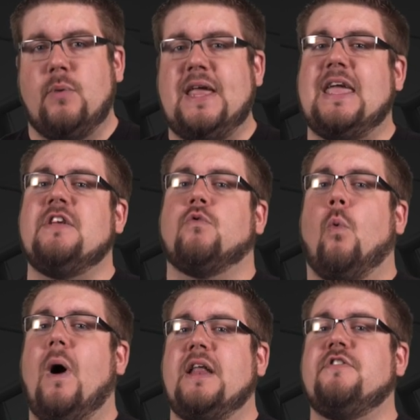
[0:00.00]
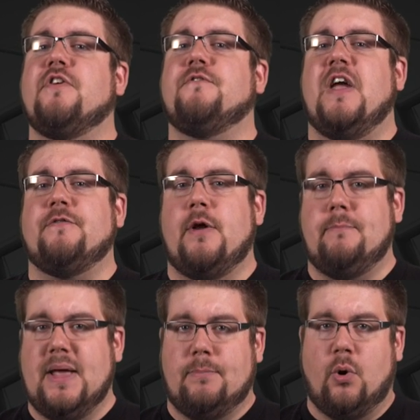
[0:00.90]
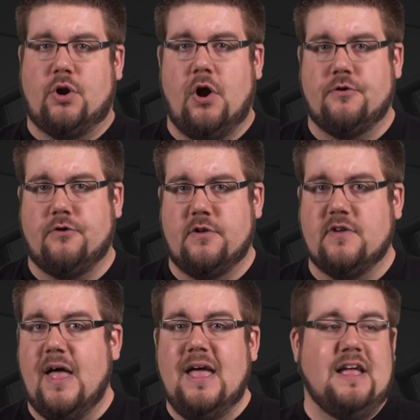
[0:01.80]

week is what is your favorite big bore cartridge?